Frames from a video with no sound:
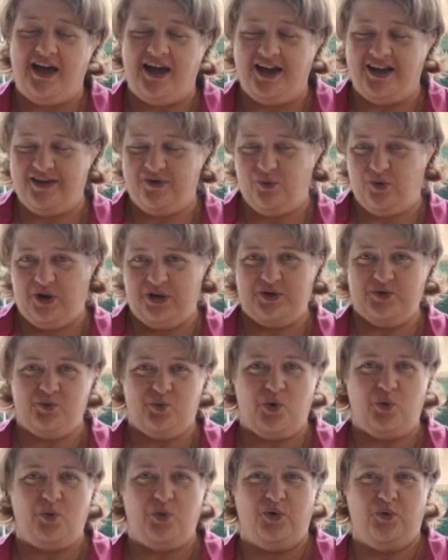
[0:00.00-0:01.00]
and is
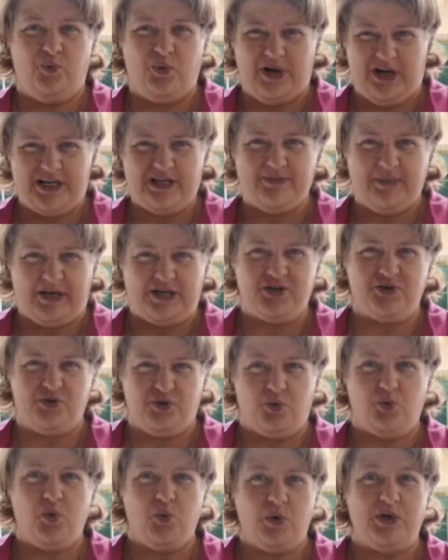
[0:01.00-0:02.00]
what we need to make sure
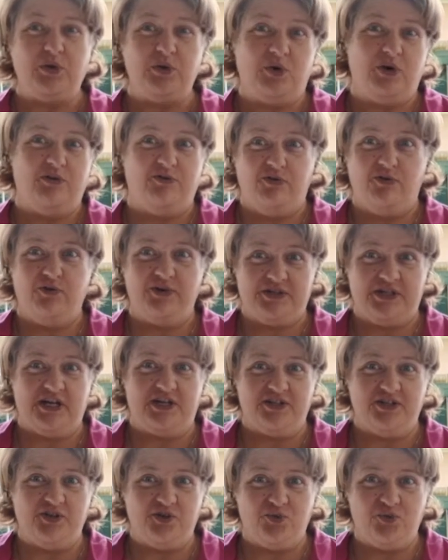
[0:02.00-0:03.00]
that what we're looking for is
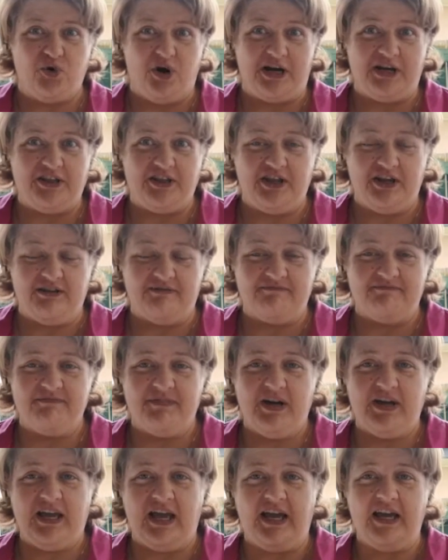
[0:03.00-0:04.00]
actually the right thing.
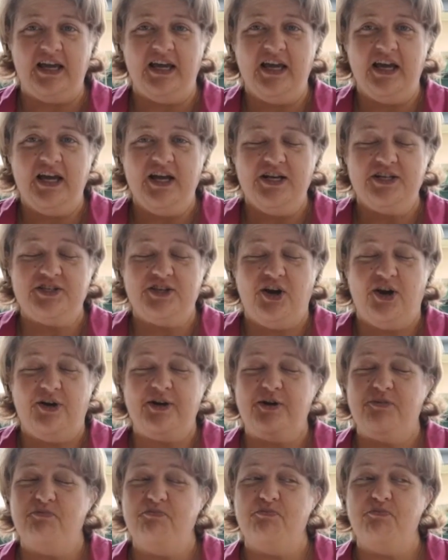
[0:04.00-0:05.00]
Okay, so I'm
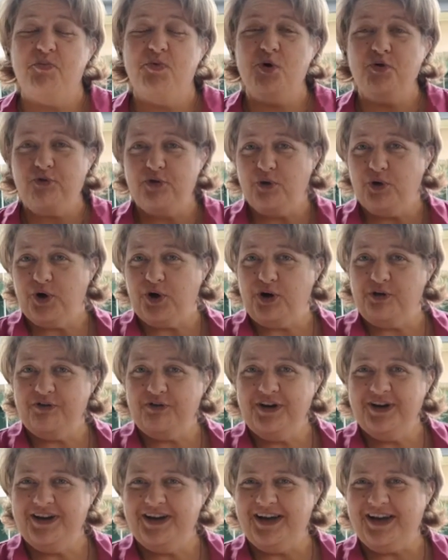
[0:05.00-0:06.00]
going to move you on
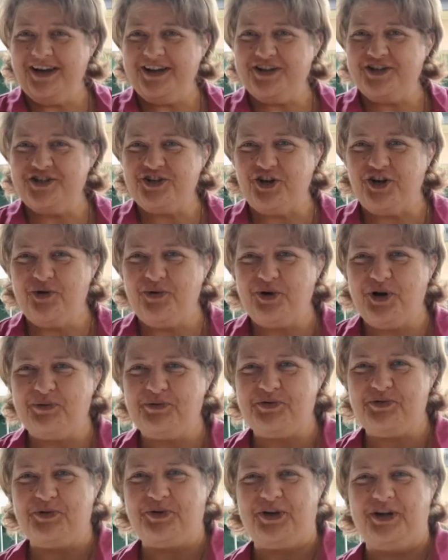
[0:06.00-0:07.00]
over and show you what
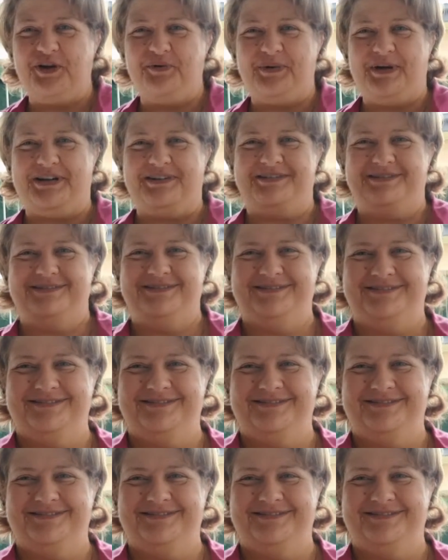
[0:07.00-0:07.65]
I'm talking about